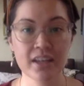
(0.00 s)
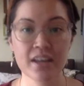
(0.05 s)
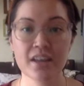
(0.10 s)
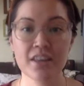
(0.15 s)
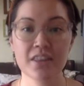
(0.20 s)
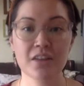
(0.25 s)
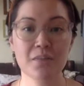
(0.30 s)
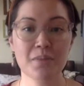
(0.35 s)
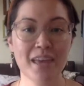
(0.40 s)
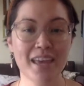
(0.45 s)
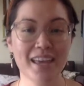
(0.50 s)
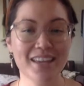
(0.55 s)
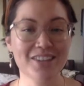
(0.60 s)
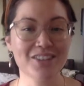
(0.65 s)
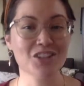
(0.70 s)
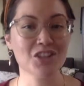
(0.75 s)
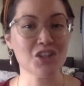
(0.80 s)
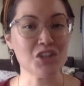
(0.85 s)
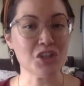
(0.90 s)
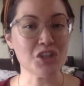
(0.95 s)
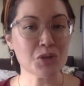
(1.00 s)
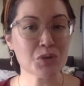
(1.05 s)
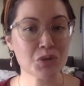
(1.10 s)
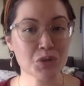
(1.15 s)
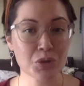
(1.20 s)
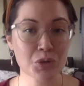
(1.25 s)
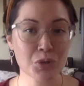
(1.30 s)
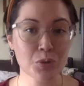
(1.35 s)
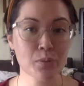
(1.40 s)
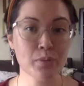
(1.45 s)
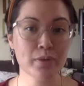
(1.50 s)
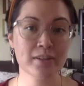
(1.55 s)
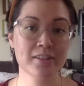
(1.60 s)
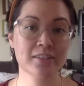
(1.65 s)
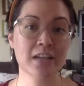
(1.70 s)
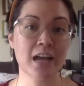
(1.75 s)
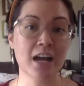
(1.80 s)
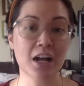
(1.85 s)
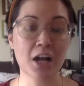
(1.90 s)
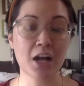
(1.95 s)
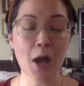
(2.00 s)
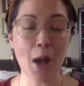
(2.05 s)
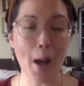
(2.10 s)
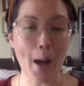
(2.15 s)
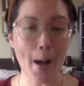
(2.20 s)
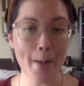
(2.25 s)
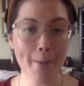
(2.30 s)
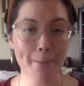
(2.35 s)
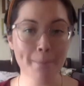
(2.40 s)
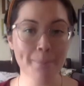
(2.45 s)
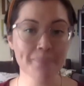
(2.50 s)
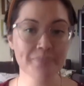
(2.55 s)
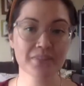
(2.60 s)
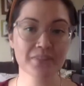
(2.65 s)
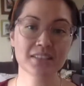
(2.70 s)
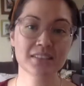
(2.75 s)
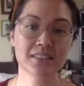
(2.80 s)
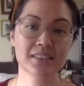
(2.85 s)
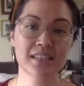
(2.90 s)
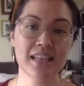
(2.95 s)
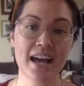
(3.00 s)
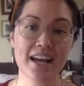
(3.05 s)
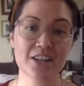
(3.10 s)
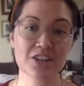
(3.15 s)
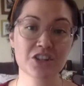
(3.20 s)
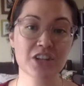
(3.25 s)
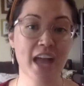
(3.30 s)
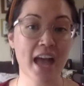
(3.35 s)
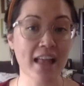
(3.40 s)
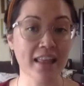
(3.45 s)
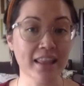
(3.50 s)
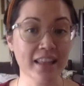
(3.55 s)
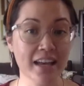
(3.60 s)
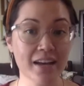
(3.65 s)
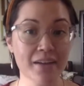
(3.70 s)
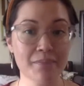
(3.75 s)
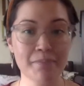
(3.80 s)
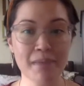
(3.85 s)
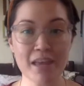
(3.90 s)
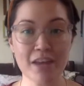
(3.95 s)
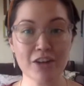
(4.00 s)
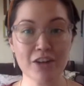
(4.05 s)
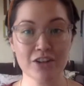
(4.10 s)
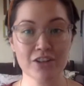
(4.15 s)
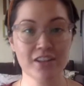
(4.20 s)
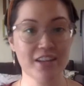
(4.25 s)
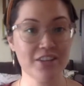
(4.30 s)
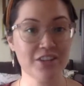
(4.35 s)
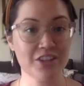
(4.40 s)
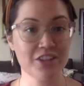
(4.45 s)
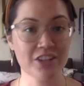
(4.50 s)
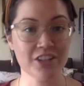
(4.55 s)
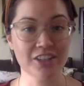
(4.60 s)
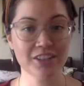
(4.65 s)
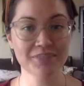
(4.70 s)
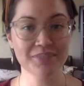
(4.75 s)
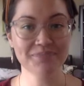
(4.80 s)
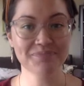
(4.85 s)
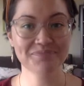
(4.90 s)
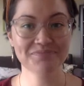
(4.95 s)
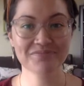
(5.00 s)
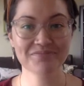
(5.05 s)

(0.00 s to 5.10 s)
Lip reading: Their page is youtube.com/Ella Baker Center.